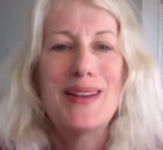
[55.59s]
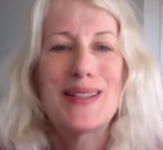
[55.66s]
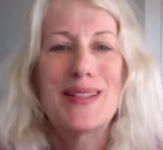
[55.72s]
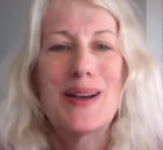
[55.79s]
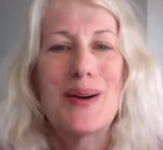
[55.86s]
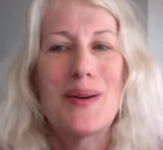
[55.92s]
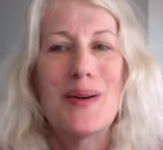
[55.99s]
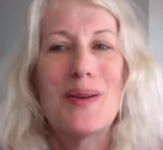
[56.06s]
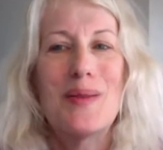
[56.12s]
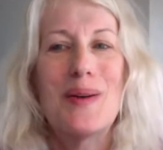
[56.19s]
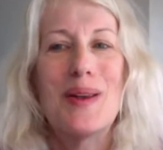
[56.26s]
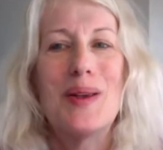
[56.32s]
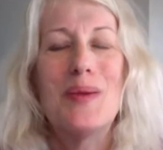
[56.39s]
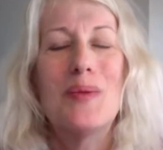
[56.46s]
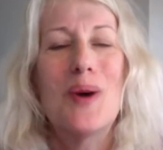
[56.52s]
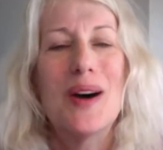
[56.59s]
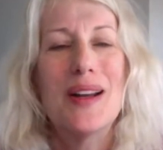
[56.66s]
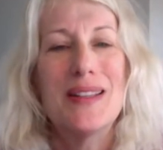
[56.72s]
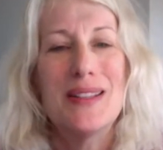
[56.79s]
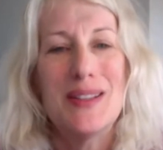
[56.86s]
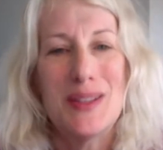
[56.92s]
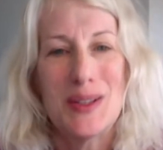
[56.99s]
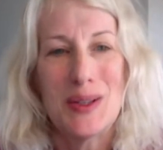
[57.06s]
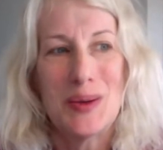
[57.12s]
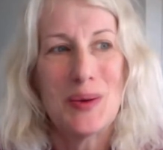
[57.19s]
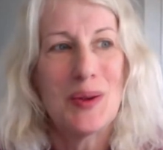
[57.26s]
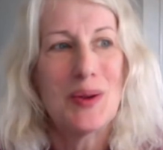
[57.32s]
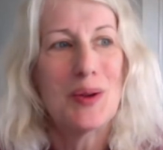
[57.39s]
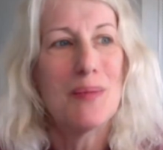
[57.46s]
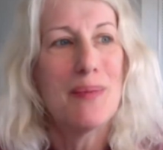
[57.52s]
So what you want to
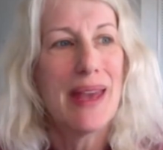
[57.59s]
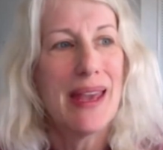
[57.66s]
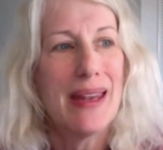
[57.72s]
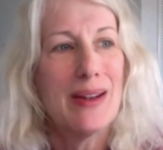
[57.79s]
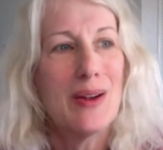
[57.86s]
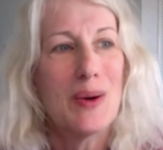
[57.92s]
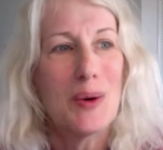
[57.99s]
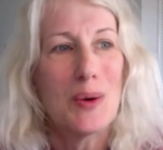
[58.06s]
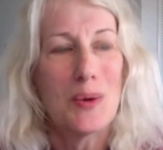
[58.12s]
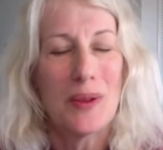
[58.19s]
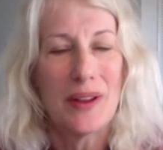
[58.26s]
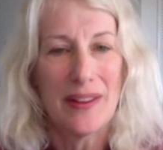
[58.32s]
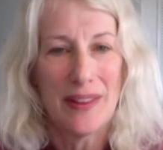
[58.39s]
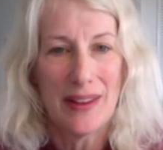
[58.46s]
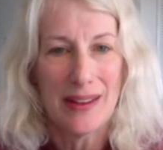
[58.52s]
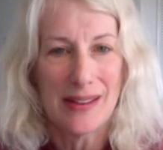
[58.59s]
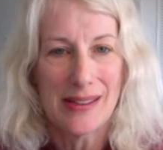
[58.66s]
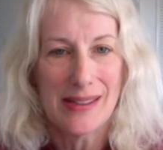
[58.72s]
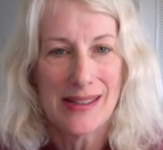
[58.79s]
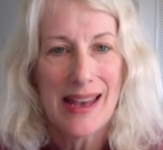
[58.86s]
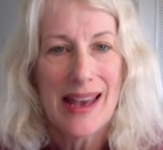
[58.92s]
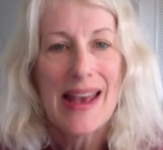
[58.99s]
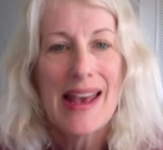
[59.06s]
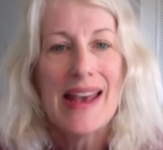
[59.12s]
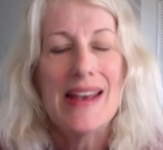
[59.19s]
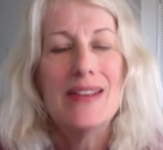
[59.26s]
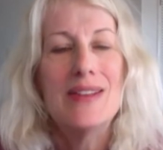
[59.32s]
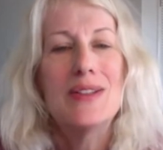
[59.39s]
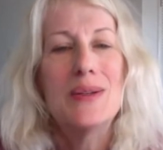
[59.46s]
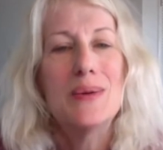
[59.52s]
do, your main goal in this,
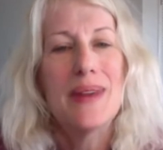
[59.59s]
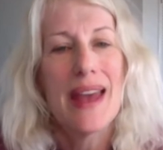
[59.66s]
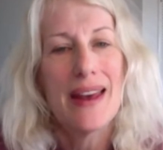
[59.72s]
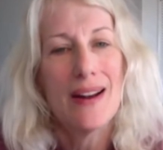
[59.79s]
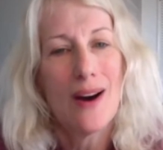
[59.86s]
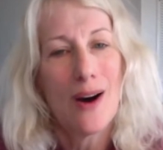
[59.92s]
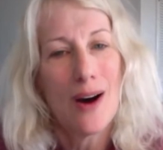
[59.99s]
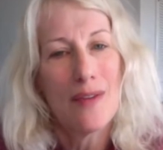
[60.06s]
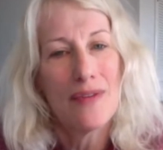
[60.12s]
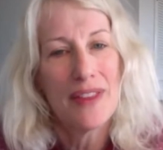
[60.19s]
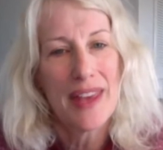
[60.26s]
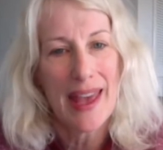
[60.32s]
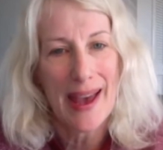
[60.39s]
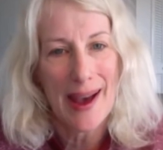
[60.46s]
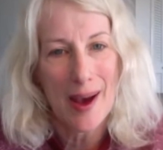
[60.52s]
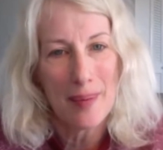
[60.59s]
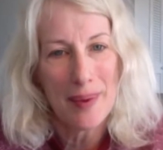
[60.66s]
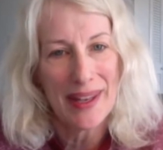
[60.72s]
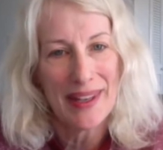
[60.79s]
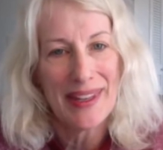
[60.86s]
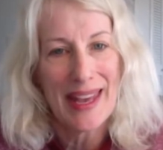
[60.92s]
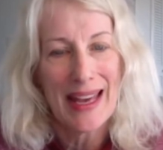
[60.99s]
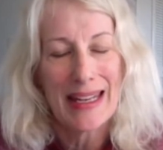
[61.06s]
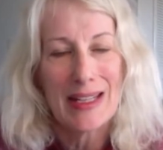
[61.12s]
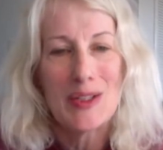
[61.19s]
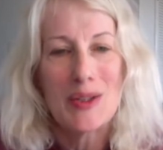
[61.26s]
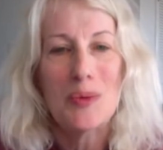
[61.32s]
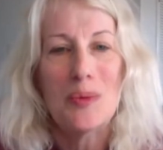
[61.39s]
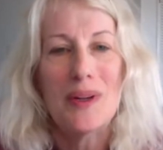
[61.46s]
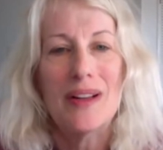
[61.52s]
is to get off the app and get
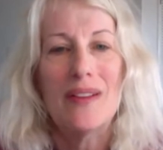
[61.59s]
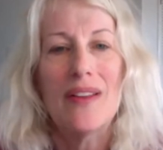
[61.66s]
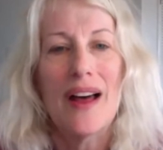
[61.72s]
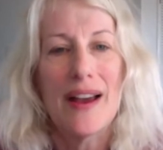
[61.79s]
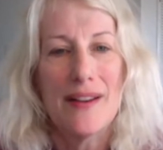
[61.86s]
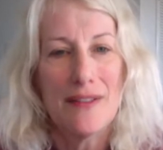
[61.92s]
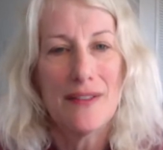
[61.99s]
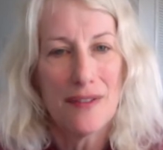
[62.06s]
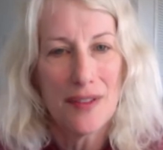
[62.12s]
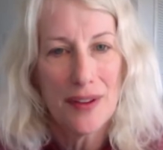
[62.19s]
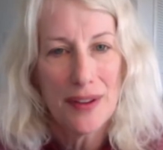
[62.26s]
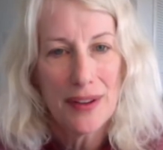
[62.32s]
into real life.